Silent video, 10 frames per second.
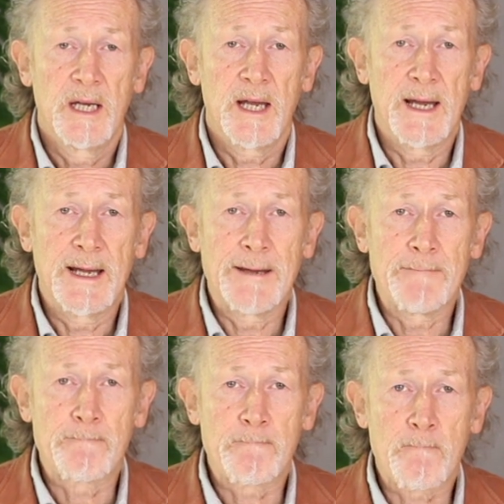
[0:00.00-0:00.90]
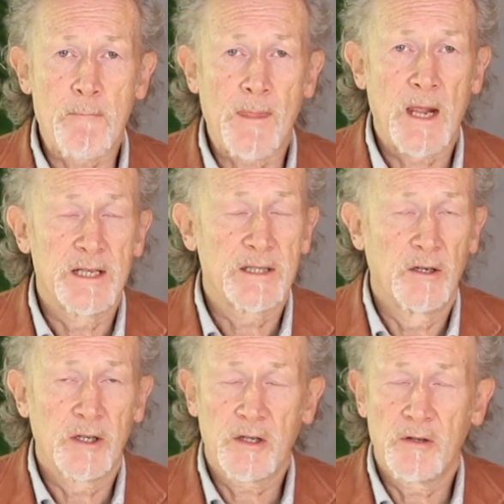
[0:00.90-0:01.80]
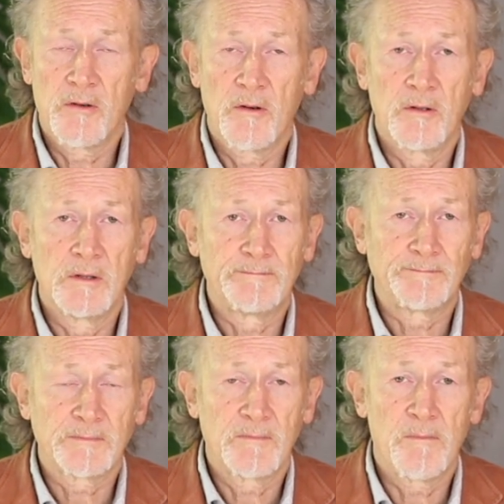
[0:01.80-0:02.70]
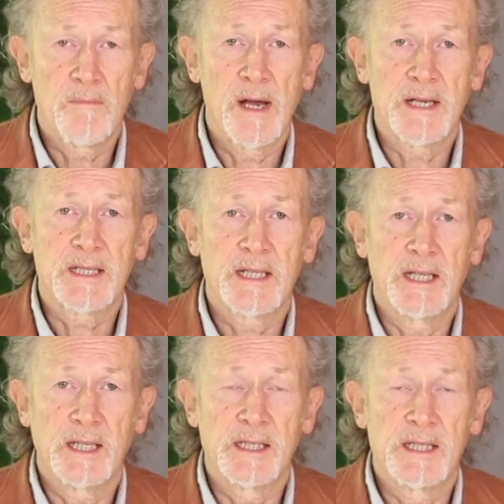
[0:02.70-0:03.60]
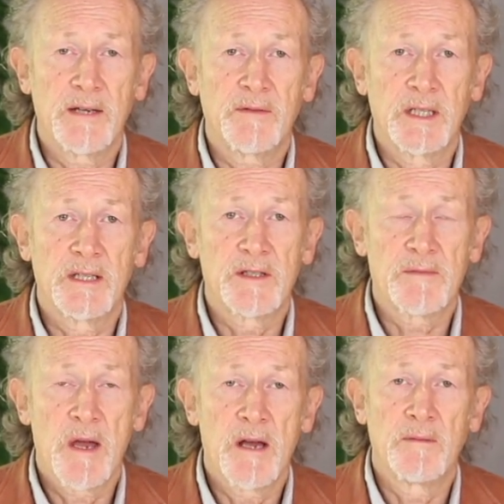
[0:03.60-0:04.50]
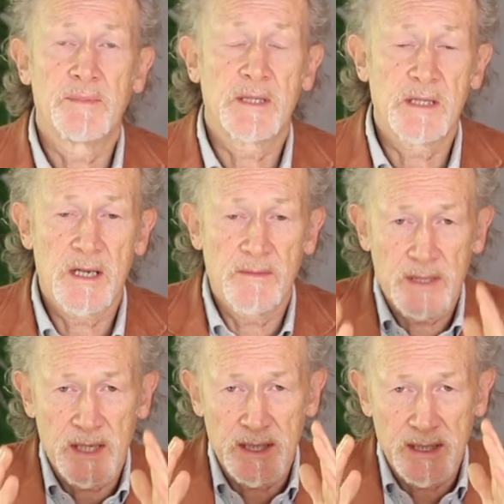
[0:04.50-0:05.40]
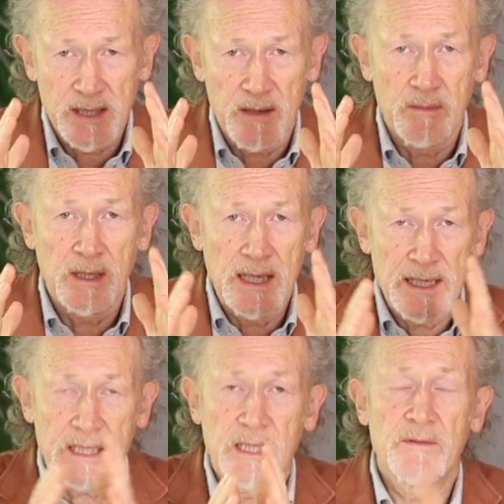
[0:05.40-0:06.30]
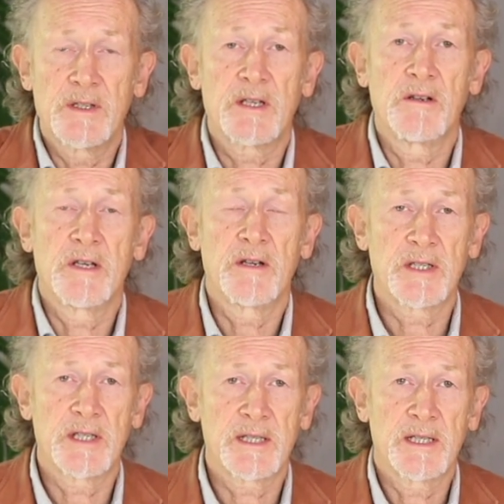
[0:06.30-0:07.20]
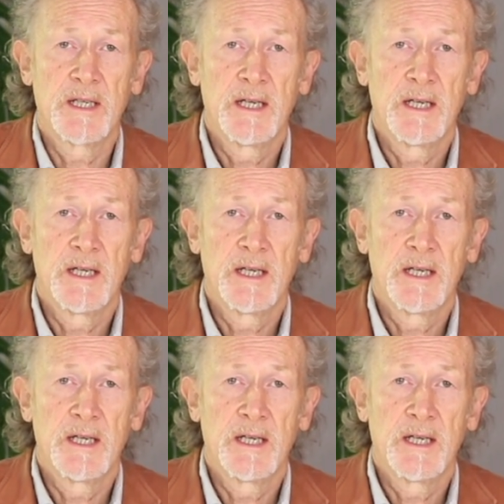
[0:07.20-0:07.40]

It's not a cure-all, but it can definitely give some help. Sometimes there's some lessening of the scoliosis